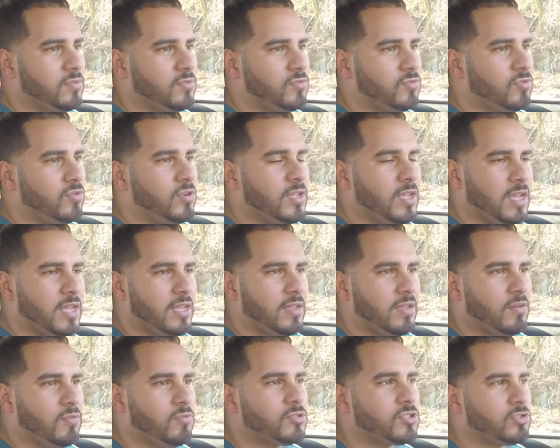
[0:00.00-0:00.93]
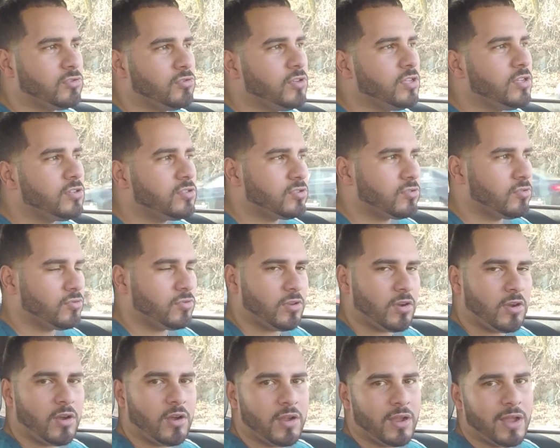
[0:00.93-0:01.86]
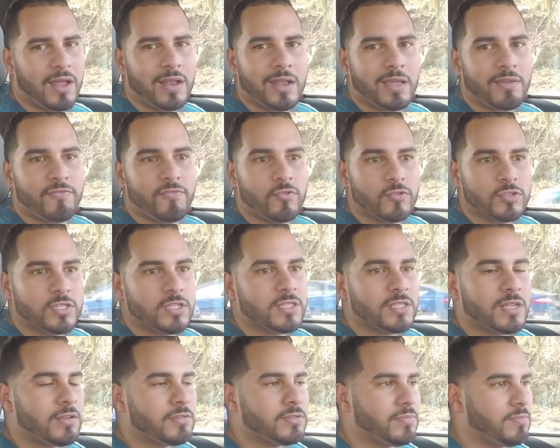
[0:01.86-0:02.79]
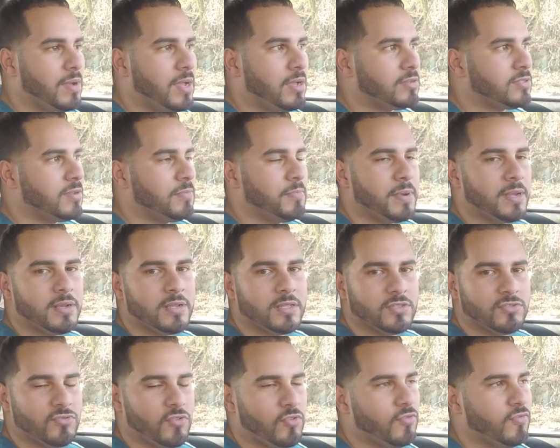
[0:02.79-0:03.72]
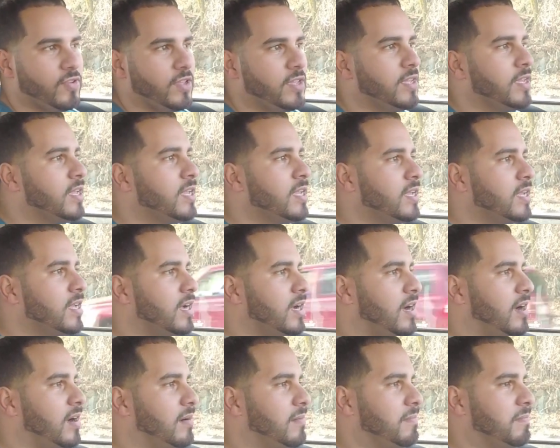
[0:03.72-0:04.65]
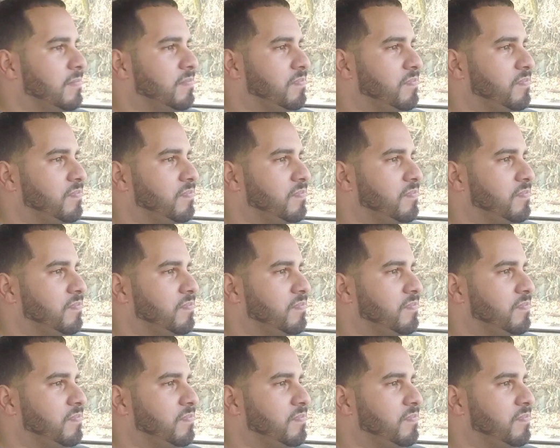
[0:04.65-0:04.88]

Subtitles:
It was 3 years old. The car had like 14,000 miles. I barely drove it. I